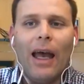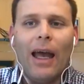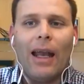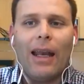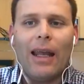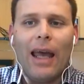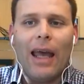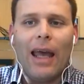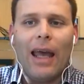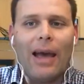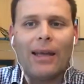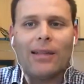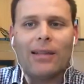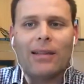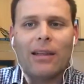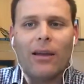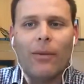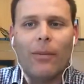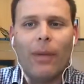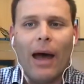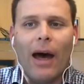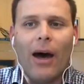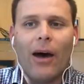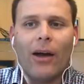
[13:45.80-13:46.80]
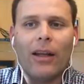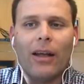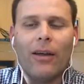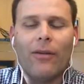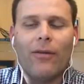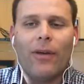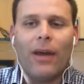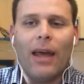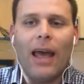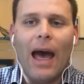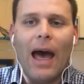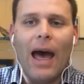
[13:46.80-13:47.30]
And he asked
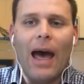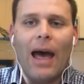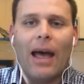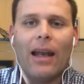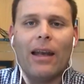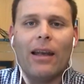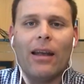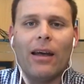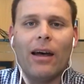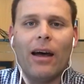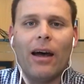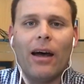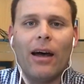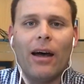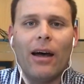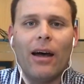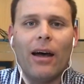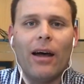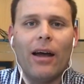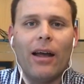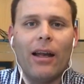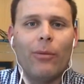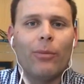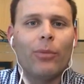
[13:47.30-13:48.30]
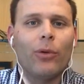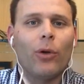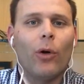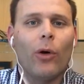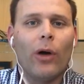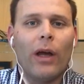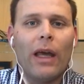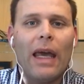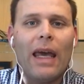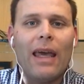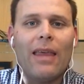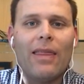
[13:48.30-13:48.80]
about if he had an
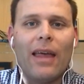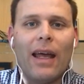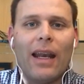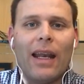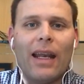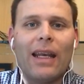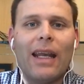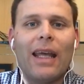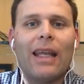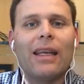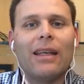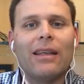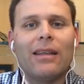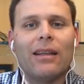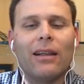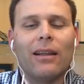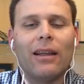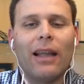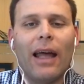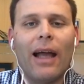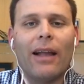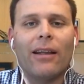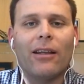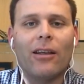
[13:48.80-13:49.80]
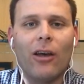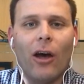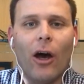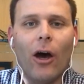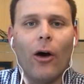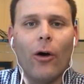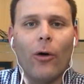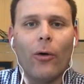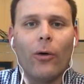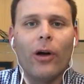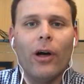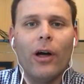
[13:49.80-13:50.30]
employee that he needed to let
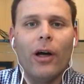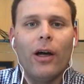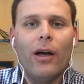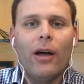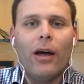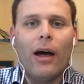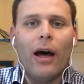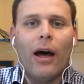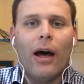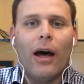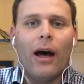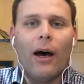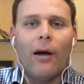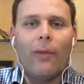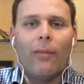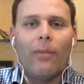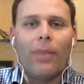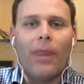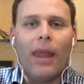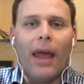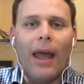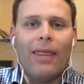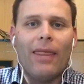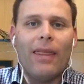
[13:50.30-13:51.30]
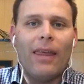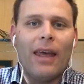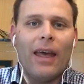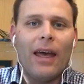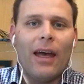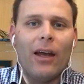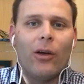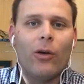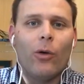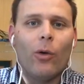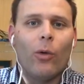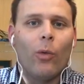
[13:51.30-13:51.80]
go. And
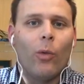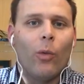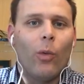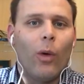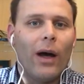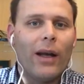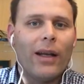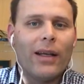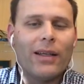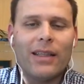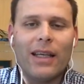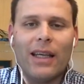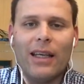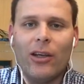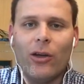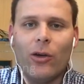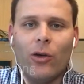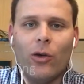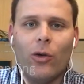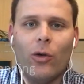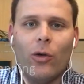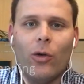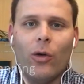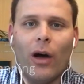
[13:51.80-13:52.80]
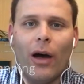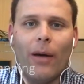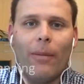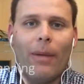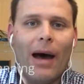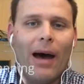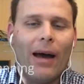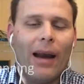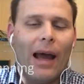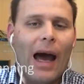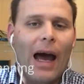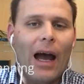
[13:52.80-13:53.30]
then what does he do
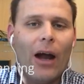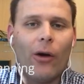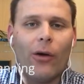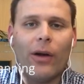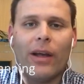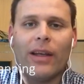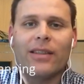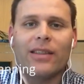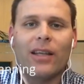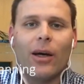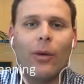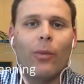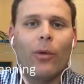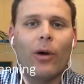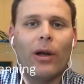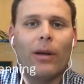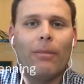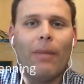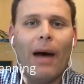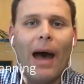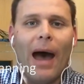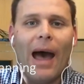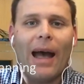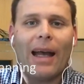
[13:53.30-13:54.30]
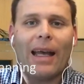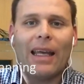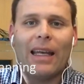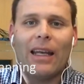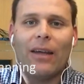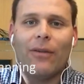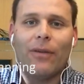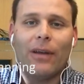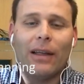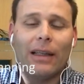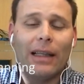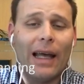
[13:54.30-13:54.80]
about hiring someone back?
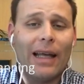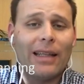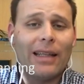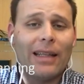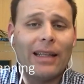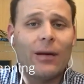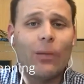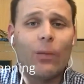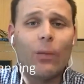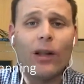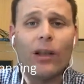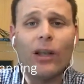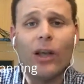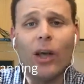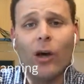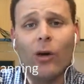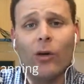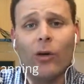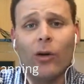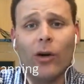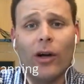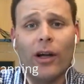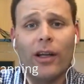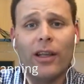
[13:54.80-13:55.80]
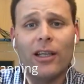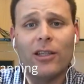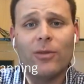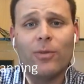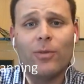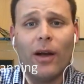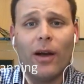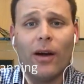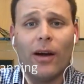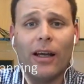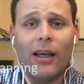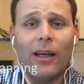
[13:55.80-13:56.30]
And if he lets someone go during this
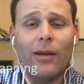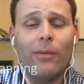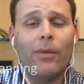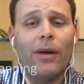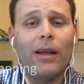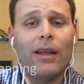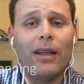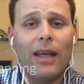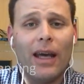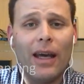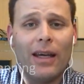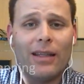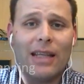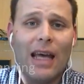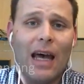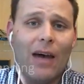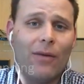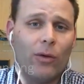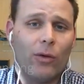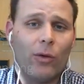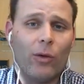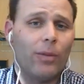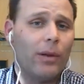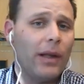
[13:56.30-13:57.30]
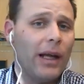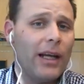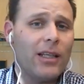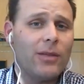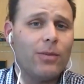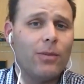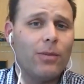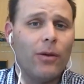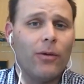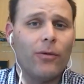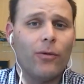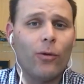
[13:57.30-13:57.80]
period, but does have a
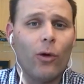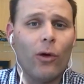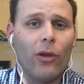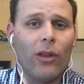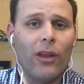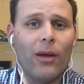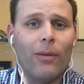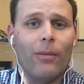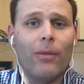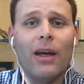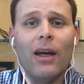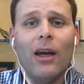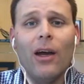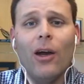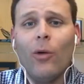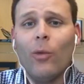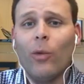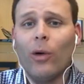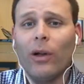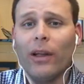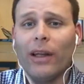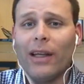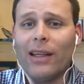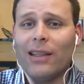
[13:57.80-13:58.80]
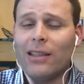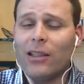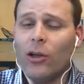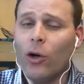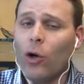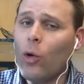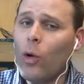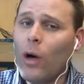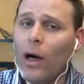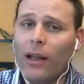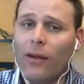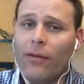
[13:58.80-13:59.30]
replacement for them, will he
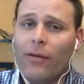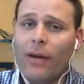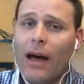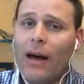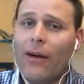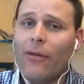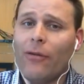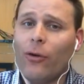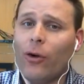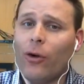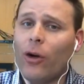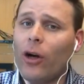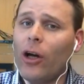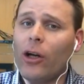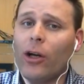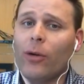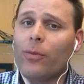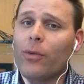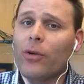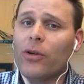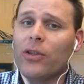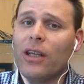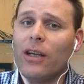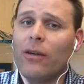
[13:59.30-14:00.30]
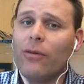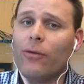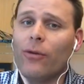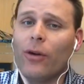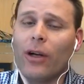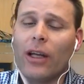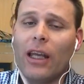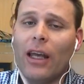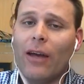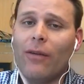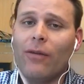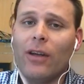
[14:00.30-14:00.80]
still qualify for 100%
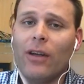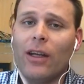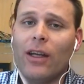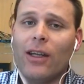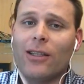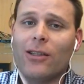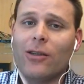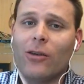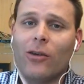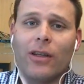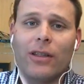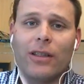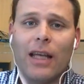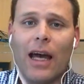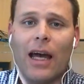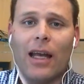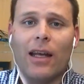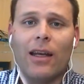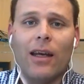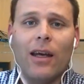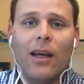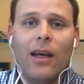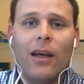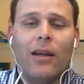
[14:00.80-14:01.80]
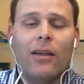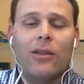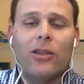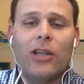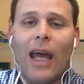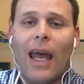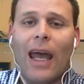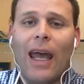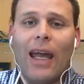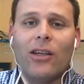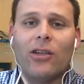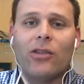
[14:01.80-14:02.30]
forgiveness, or does that
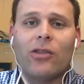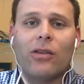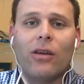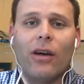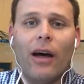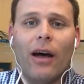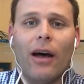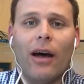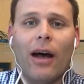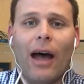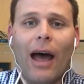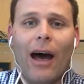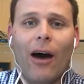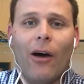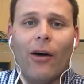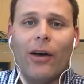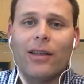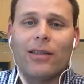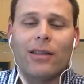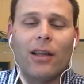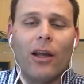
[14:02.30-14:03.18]
change how his